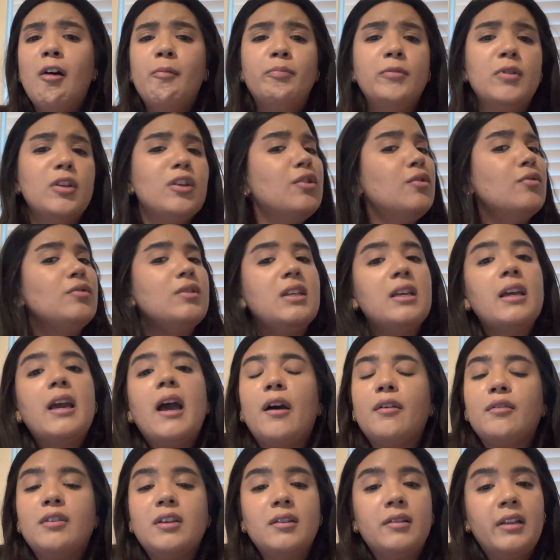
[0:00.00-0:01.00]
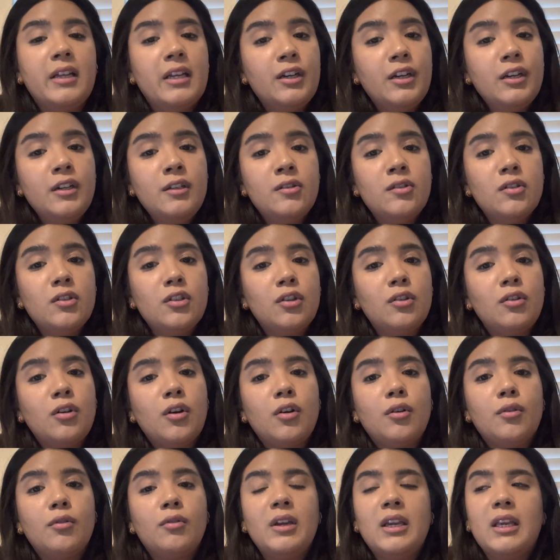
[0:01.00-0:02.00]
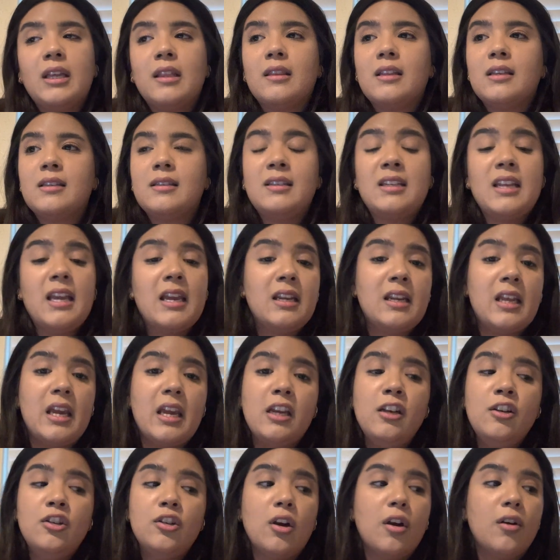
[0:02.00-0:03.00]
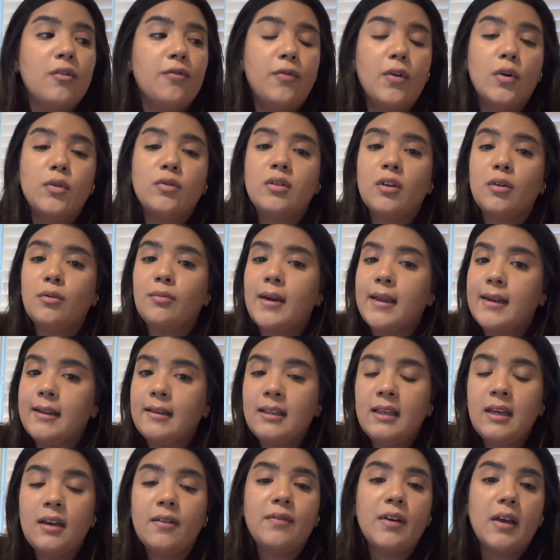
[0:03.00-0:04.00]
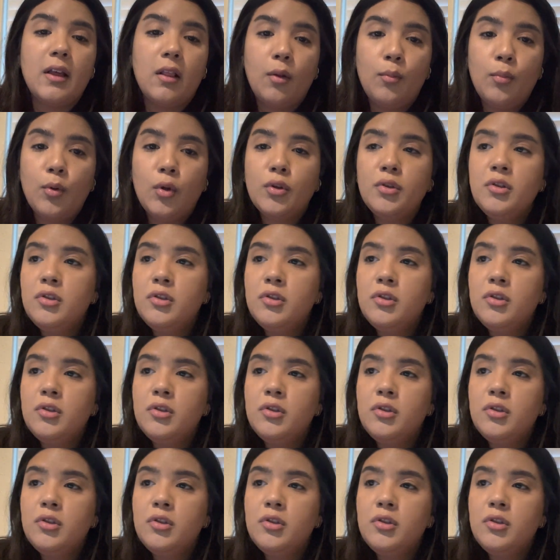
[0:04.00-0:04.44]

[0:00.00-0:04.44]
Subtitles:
Using calculators, you know, in this day and age, our phones are readily available.